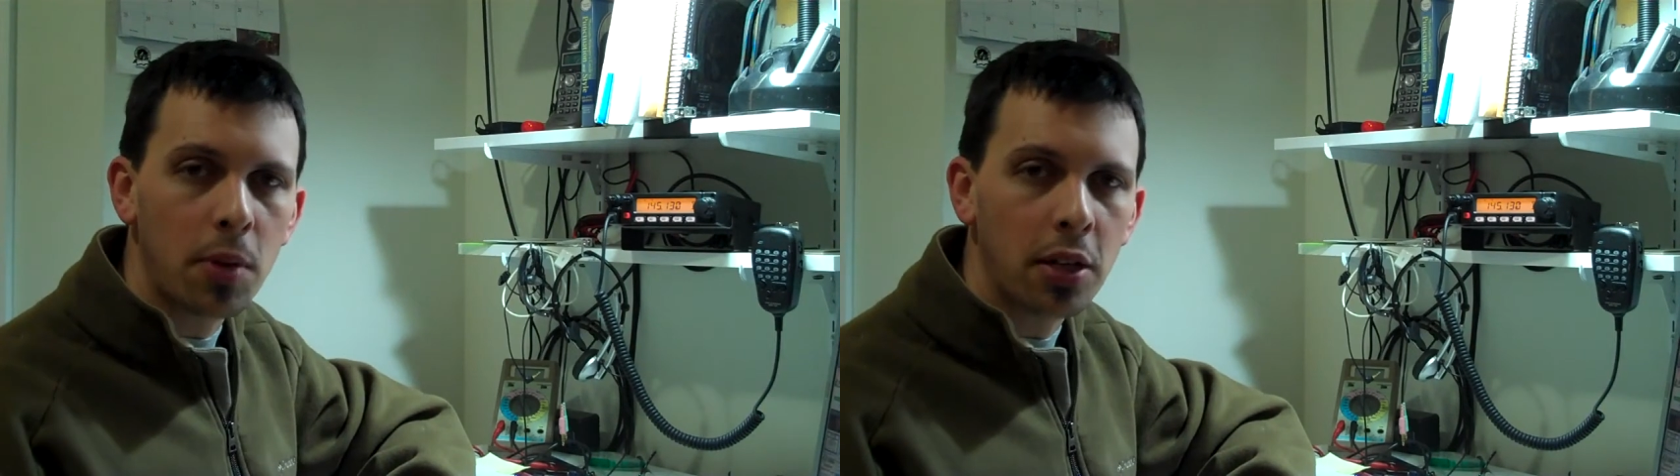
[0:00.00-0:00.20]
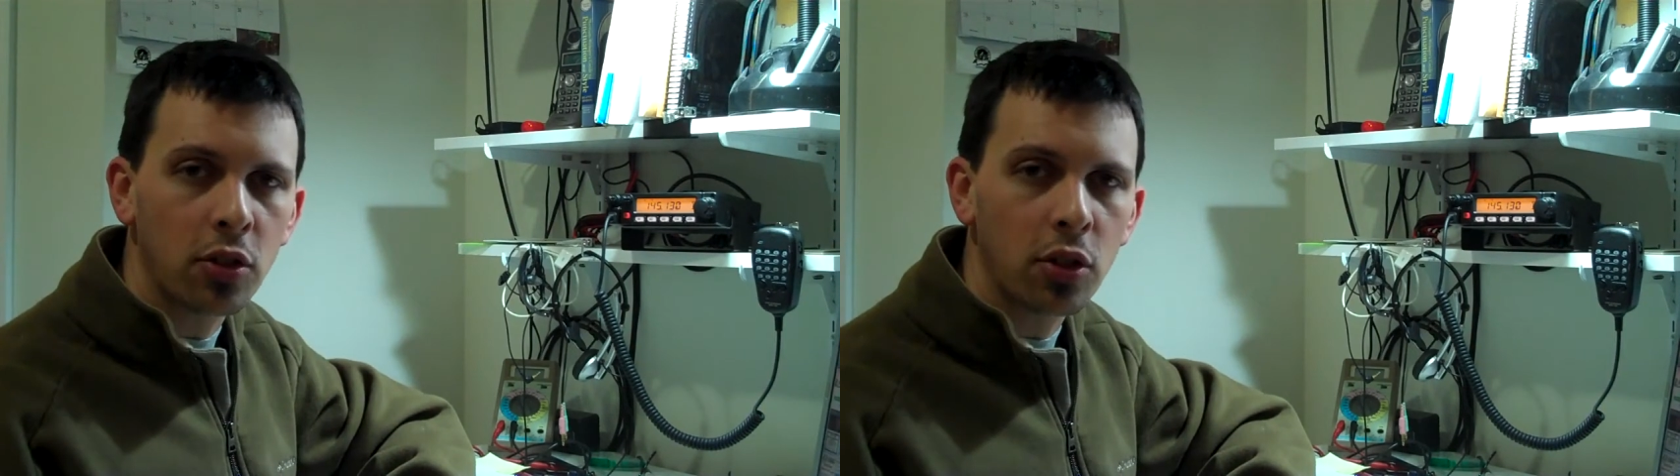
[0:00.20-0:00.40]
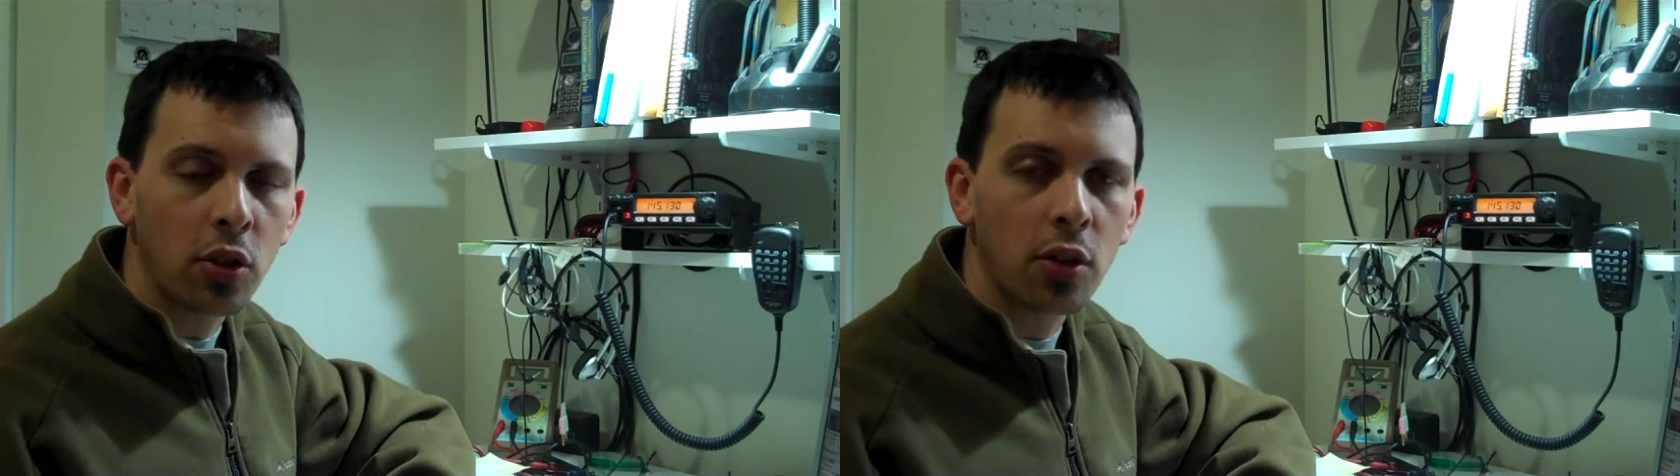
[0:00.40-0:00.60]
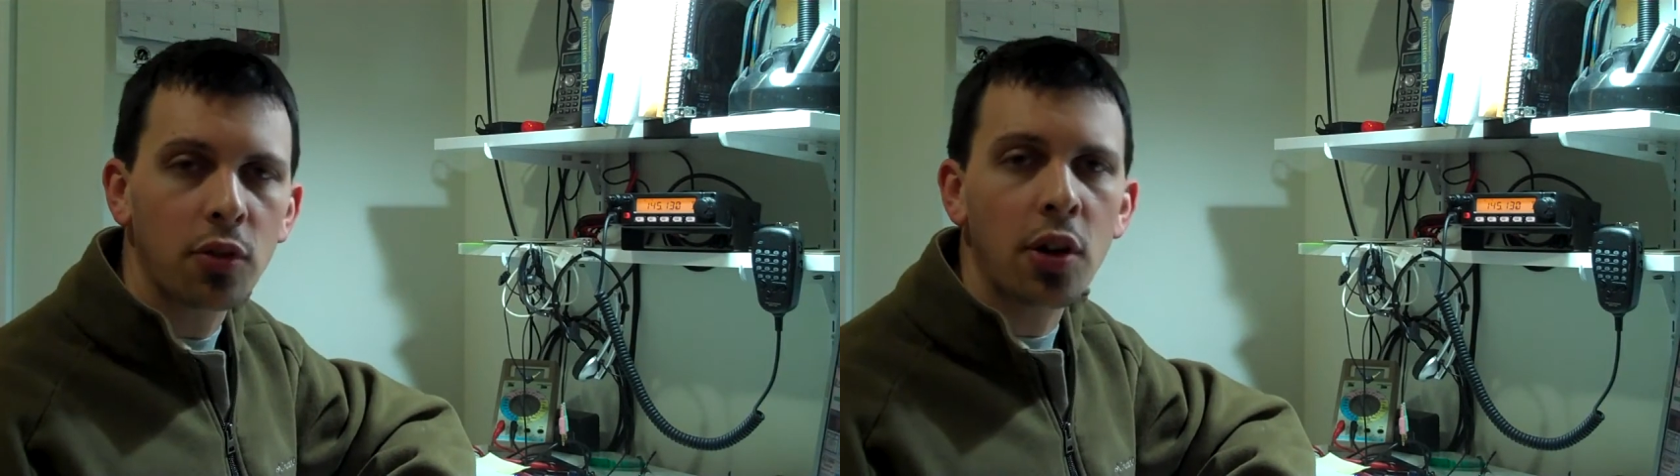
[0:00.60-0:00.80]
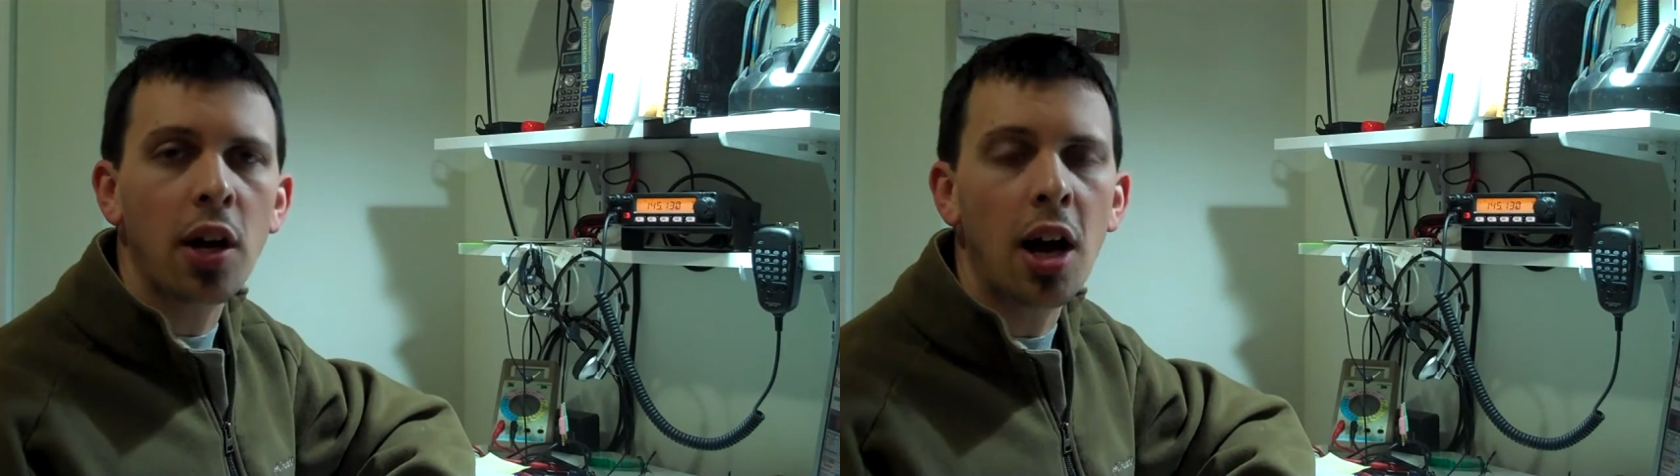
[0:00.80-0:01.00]
my signal at a
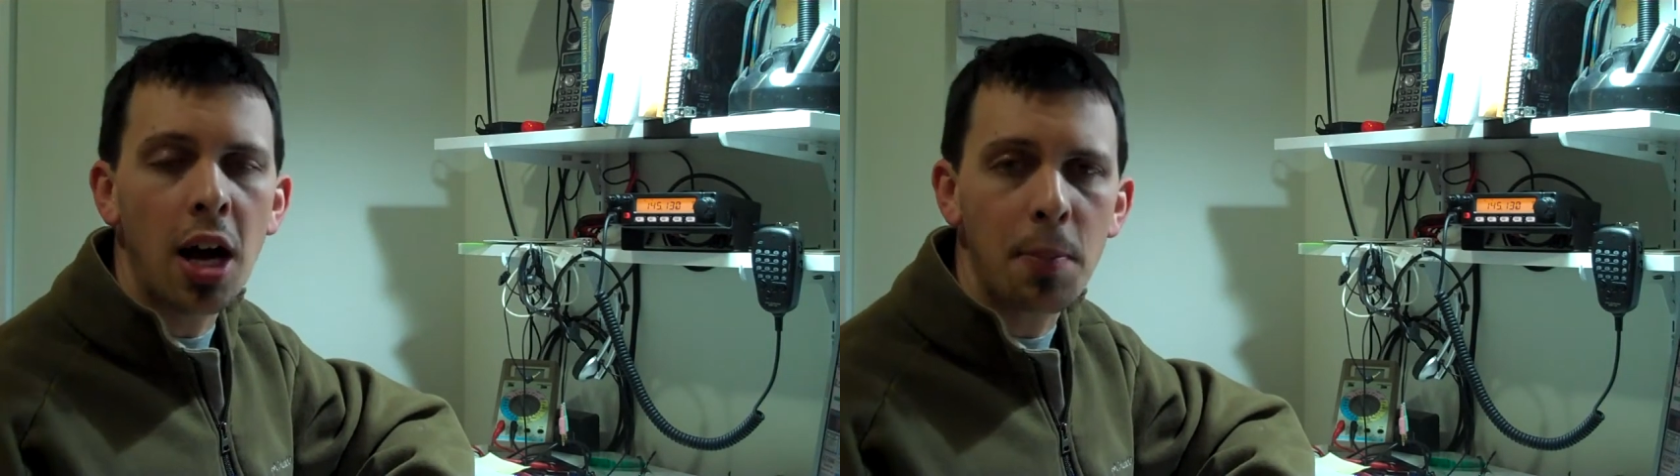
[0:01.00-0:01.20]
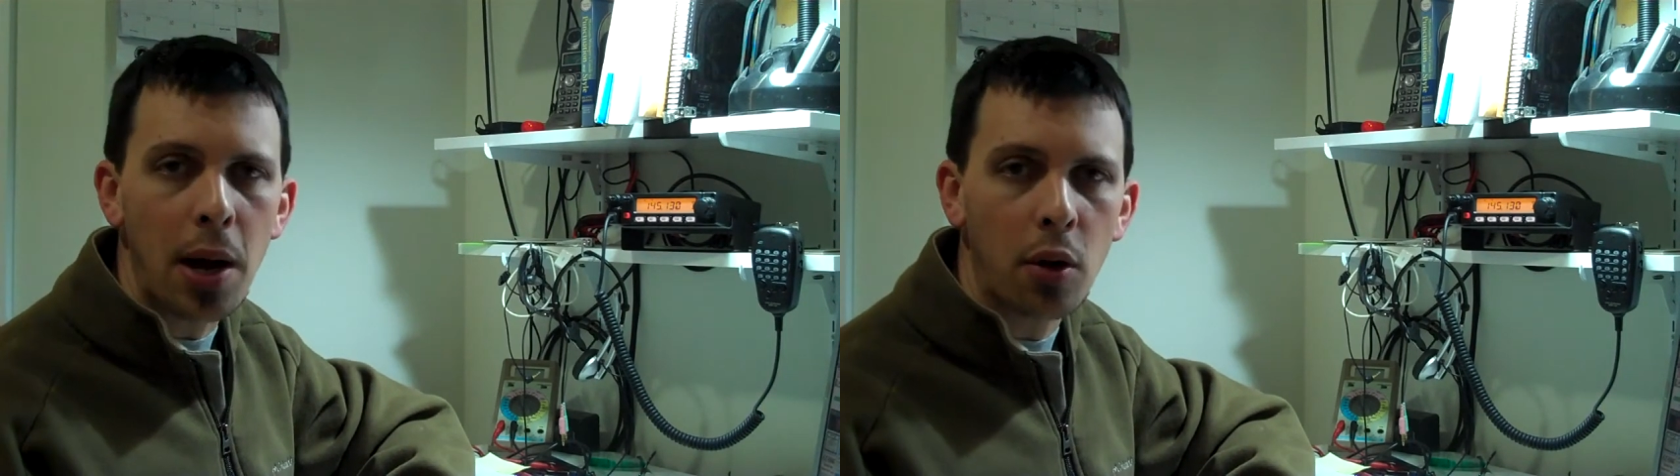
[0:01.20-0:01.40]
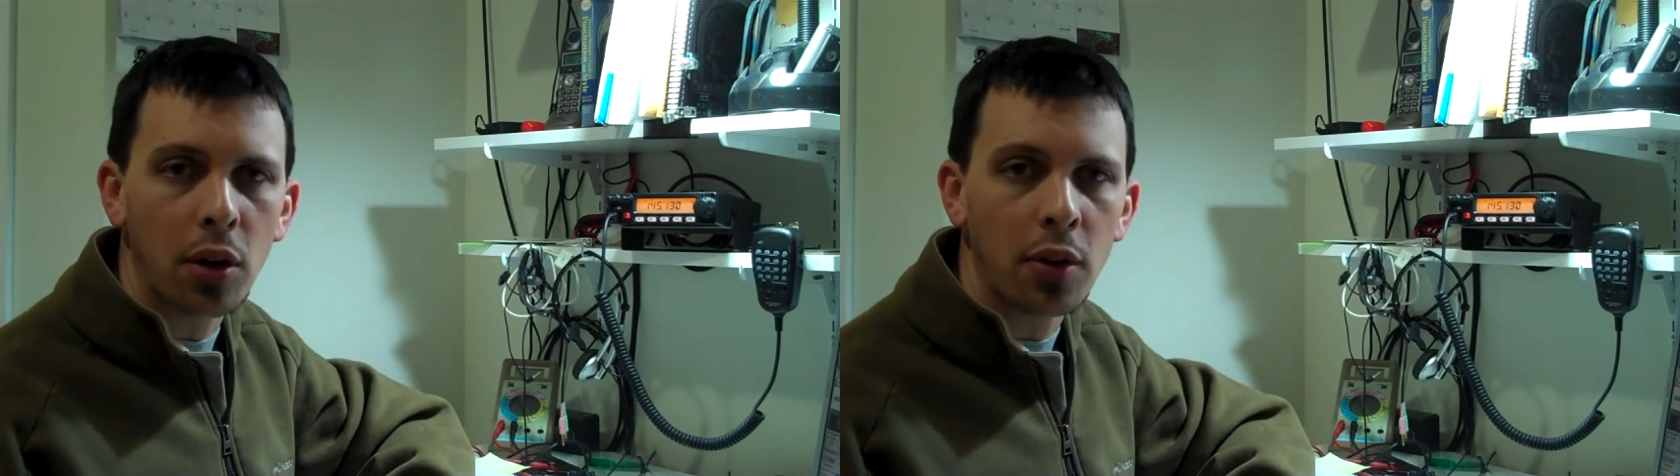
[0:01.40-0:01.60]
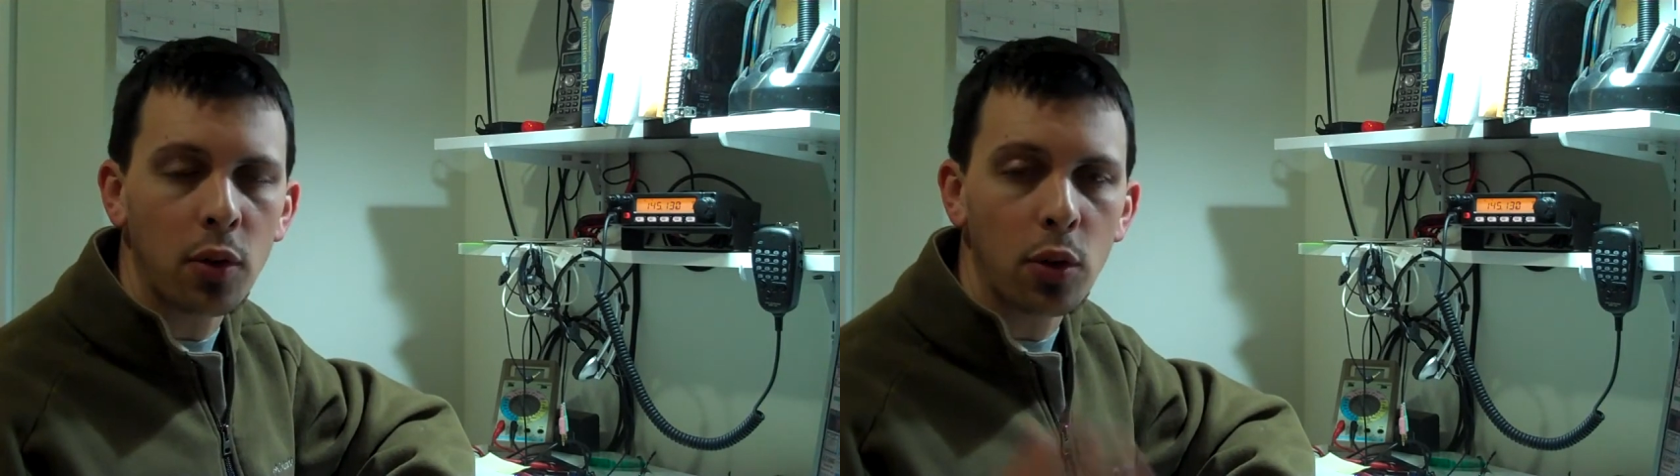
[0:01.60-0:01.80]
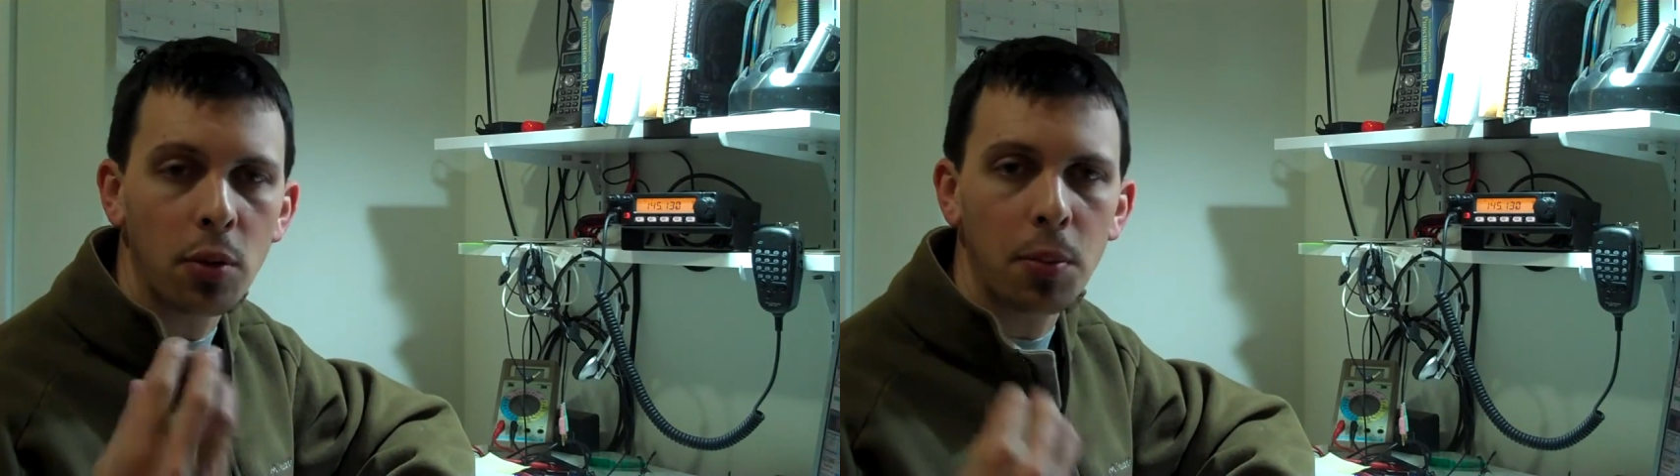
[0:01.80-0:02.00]
very high power
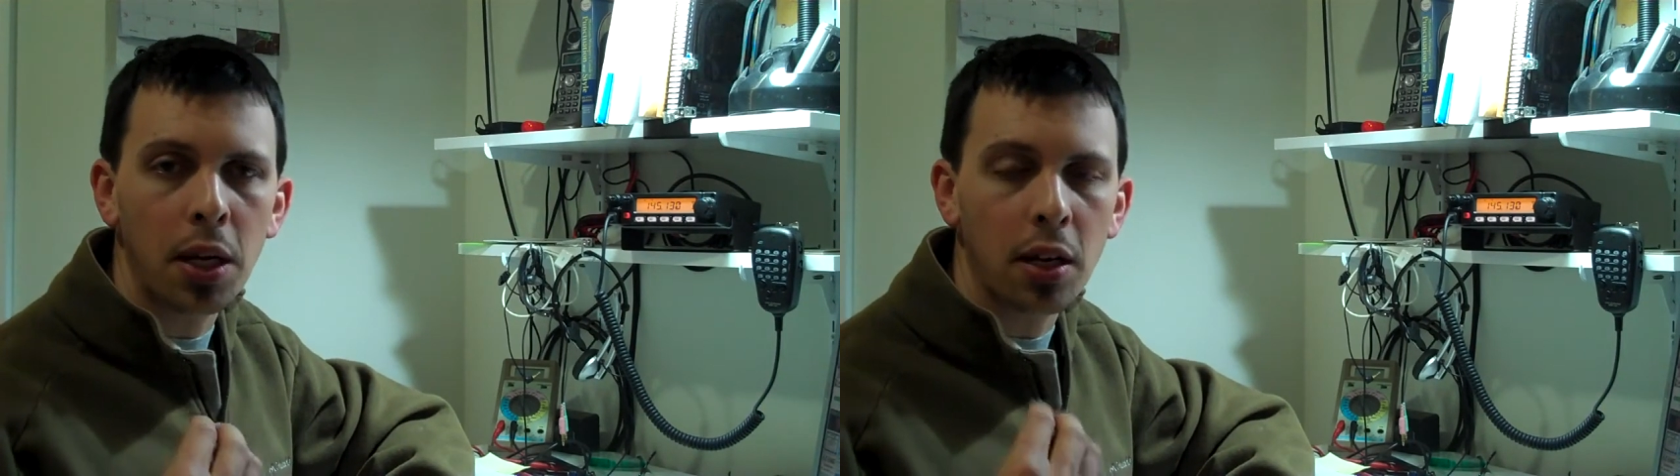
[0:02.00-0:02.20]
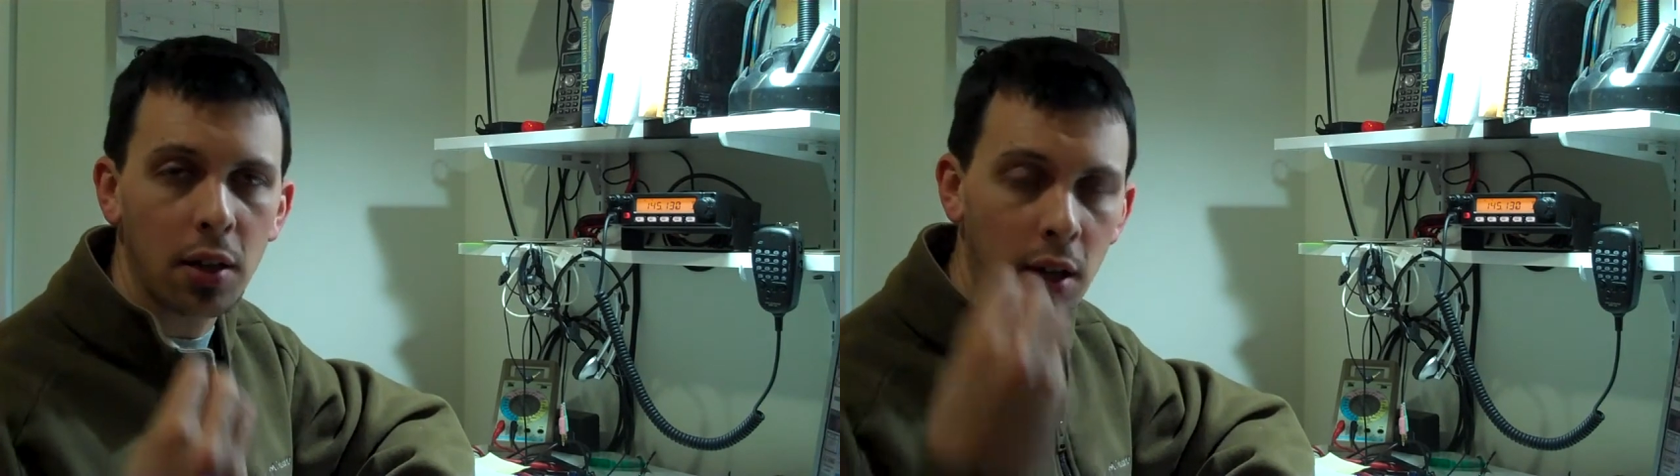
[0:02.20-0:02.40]
level with a big